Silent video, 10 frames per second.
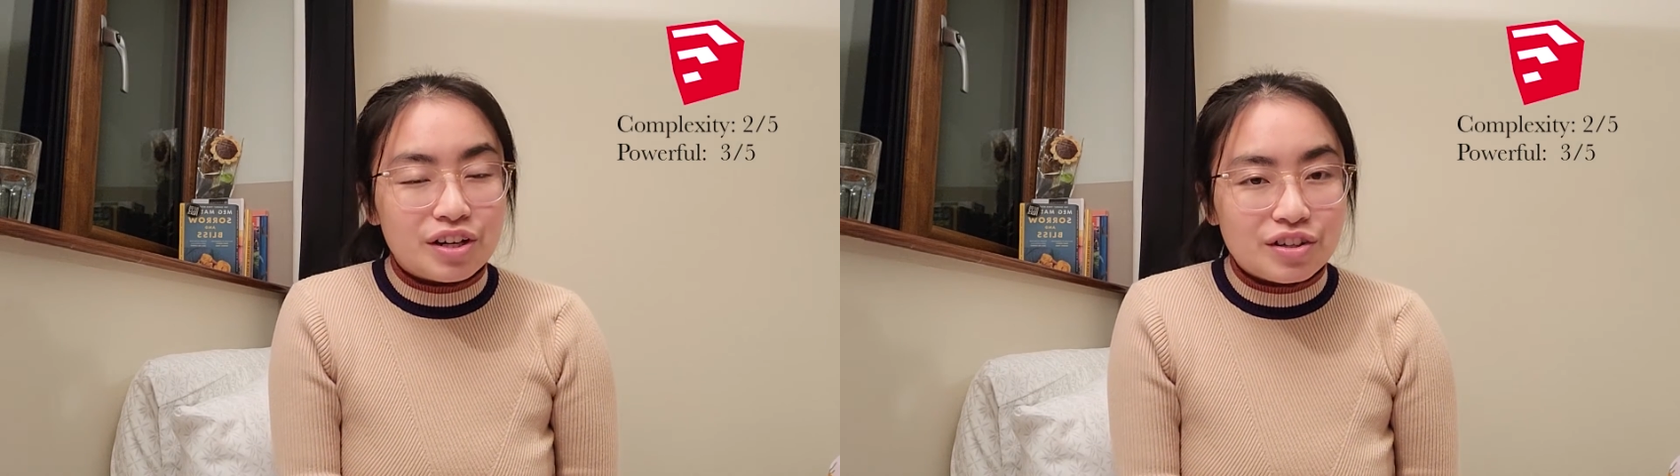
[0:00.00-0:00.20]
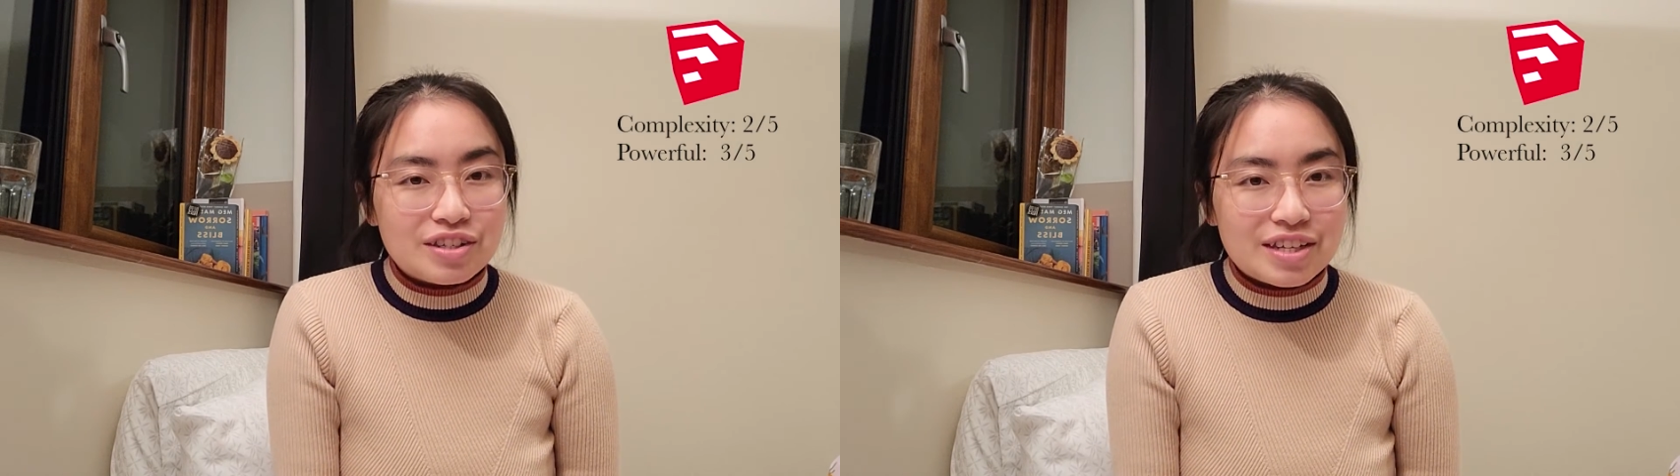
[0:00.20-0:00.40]

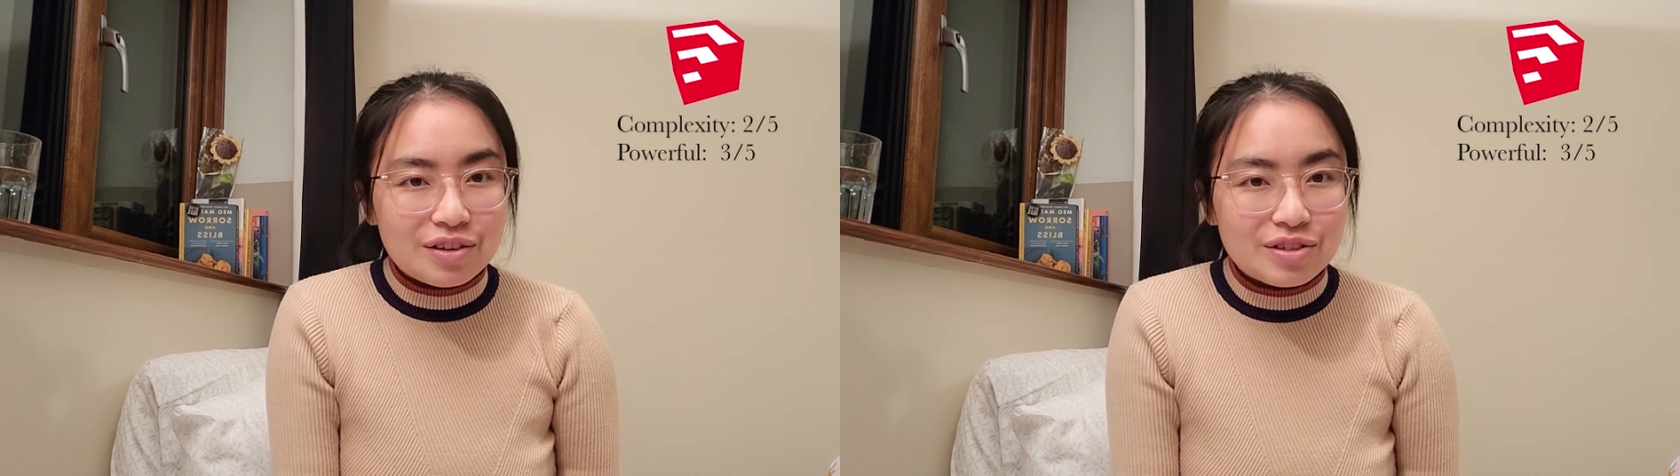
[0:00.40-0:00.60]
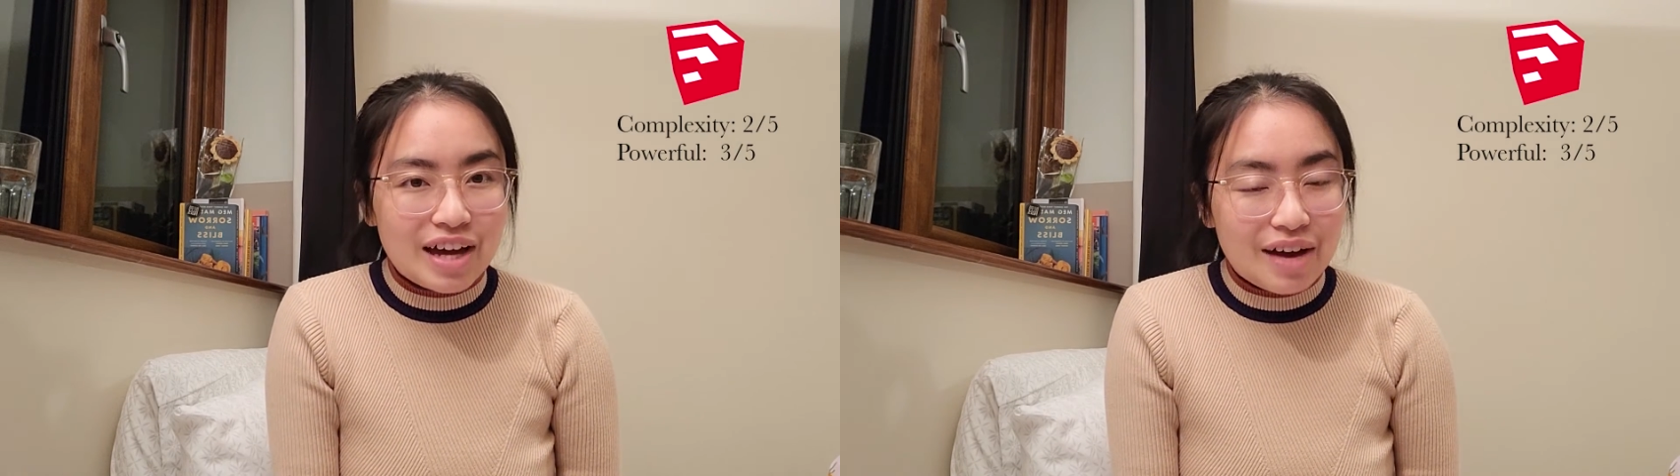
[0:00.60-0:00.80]
good
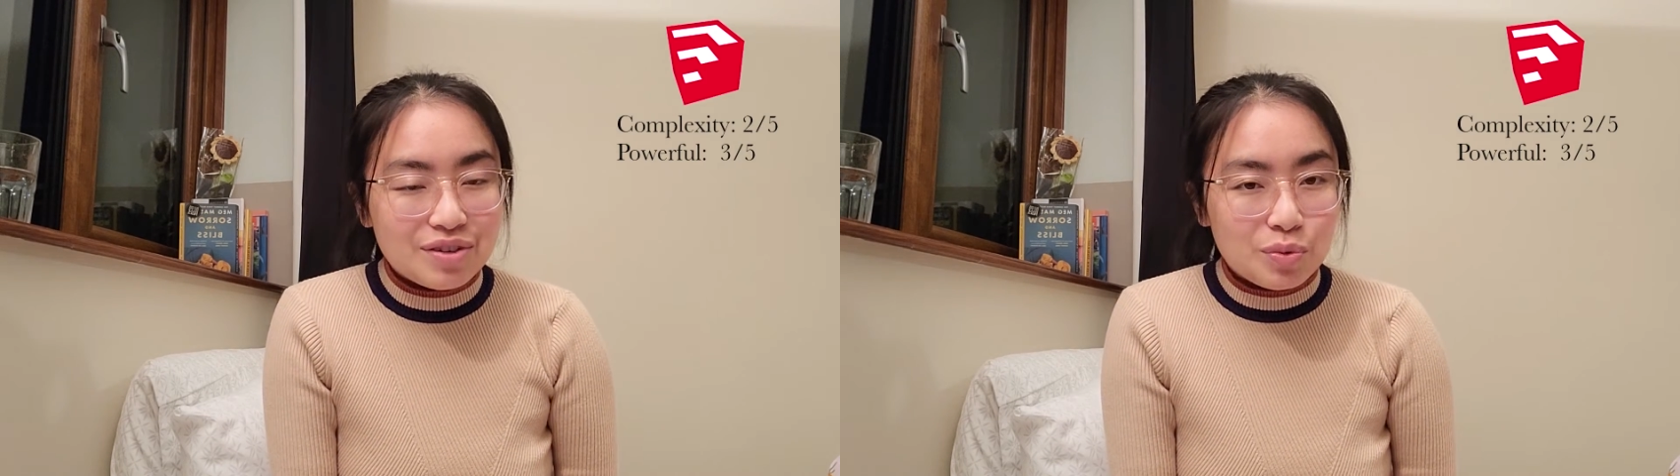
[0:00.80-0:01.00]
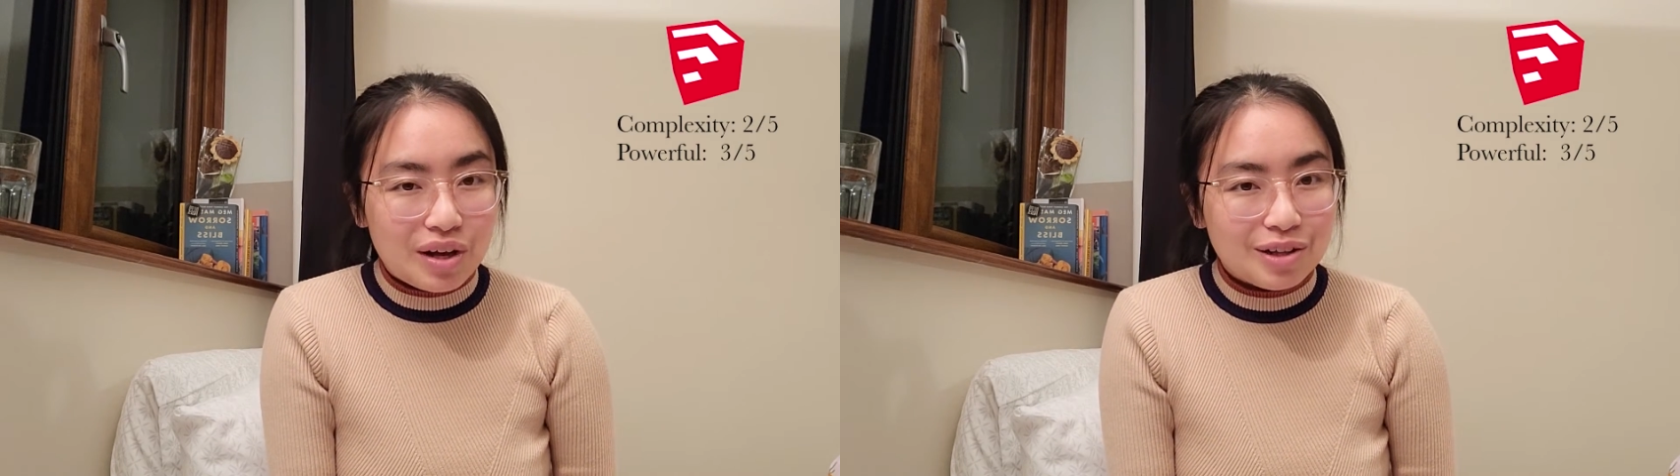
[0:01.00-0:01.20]
skill to have
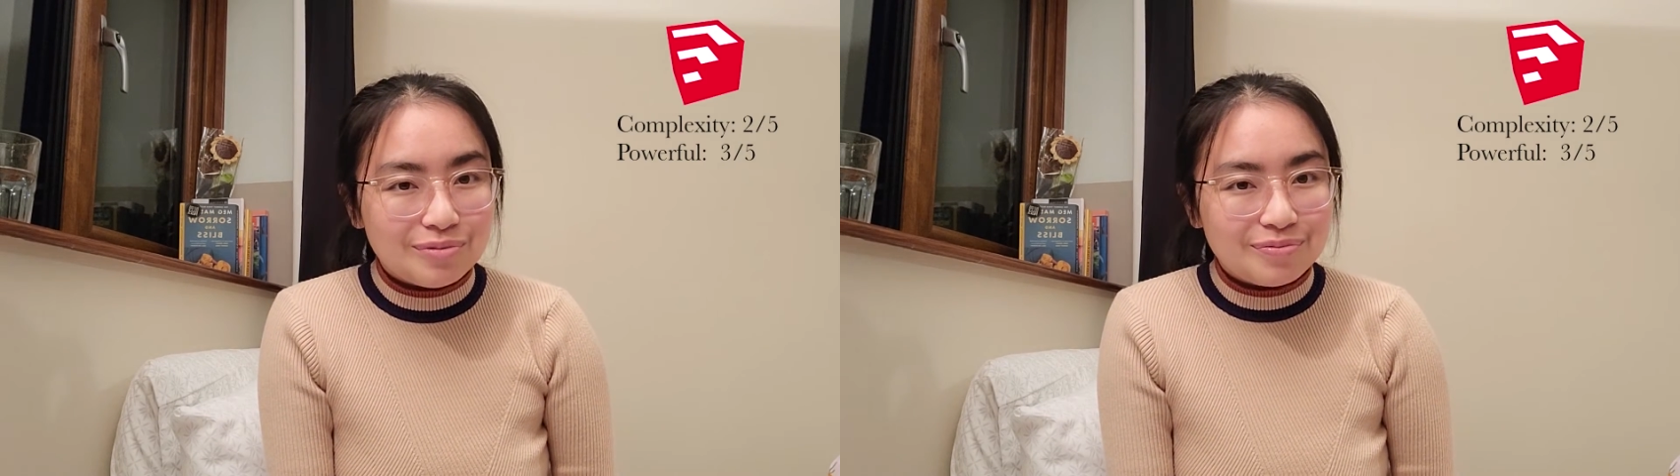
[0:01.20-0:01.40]
as well.